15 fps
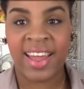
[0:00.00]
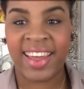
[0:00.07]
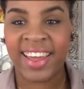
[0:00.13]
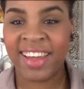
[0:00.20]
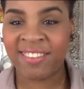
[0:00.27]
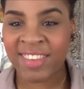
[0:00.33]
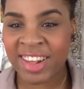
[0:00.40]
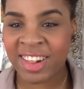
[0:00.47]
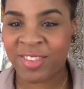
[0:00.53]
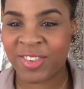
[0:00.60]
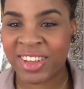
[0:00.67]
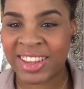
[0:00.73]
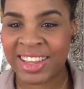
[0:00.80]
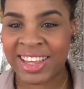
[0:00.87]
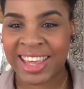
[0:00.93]
And my
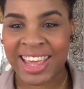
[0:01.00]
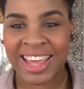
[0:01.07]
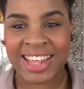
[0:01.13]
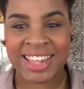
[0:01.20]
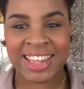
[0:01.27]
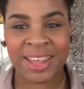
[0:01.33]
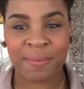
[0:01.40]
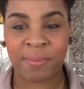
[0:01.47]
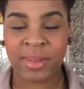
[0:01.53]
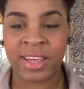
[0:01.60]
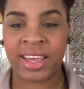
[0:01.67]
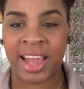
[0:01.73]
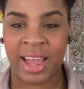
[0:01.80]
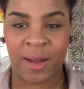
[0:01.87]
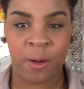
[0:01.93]
spring look is
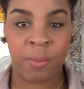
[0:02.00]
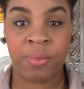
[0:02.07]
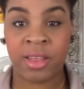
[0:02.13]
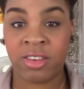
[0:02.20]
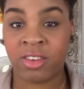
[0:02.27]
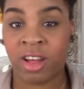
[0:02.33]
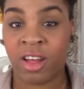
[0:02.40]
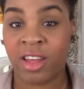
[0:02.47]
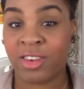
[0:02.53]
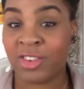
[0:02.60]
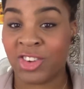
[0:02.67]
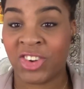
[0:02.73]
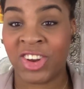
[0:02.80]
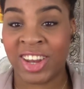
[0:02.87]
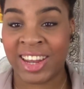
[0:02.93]
complete. I hope that y'all
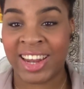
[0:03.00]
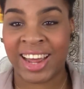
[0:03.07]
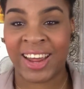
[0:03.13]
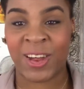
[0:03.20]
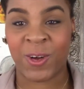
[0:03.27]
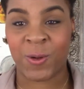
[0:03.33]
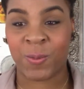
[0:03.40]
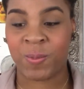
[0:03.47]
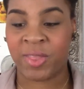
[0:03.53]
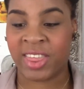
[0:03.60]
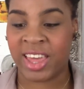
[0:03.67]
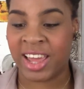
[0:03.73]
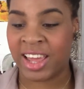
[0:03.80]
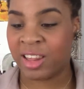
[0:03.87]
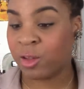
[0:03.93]
enjoyed it. I hope
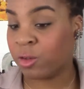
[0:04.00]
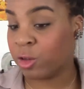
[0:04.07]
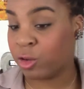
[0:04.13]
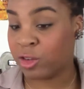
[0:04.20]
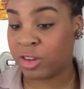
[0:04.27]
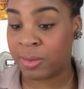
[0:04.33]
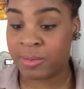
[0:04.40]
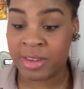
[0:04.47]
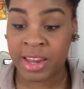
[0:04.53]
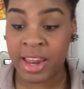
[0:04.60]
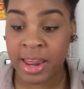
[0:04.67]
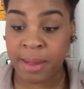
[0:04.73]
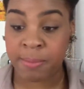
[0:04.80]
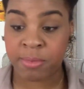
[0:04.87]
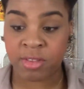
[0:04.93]
that you learned some
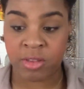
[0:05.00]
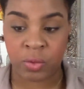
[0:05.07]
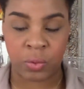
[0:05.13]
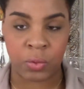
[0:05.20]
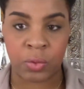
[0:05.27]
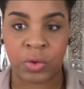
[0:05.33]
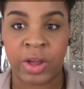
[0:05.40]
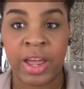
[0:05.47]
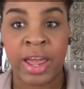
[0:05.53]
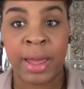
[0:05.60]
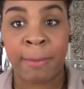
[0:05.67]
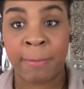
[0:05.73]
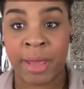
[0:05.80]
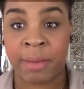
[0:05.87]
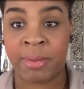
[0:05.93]
tips, or
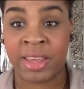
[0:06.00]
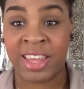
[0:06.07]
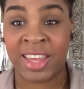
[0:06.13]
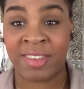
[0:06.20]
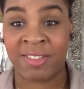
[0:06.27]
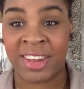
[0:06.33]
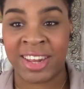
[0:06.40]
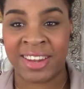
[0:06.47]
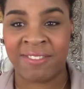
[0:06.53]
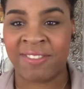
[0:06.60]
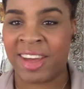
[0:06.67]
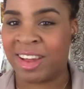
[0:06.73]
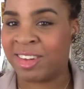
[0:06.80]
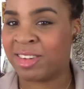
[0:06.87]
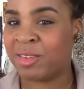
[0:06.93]
maybe even
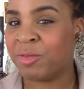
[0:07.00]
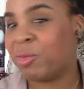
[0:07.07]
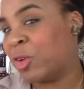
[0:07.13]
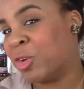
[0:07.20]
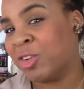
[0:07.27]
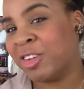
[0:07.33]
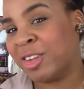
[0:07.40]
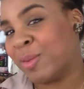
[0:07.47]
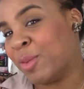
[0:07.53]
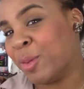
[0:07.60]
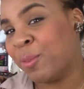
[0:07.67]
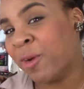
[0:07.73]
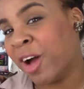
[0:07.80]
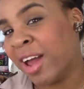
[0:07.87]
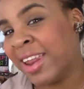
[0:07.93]
learned some new
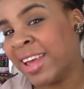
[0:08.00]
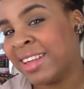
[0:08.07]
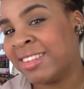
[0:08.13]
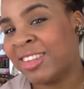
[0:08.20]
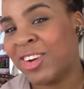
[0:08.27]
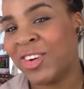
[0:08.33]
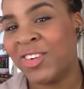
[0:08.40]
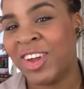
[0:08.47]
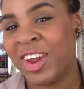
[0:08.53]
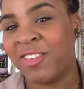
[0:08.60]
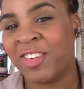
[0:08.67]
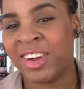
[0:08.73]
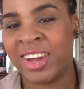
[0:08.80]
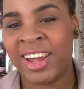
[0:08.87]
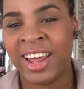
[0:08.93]
products or
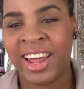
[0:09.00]
whatever.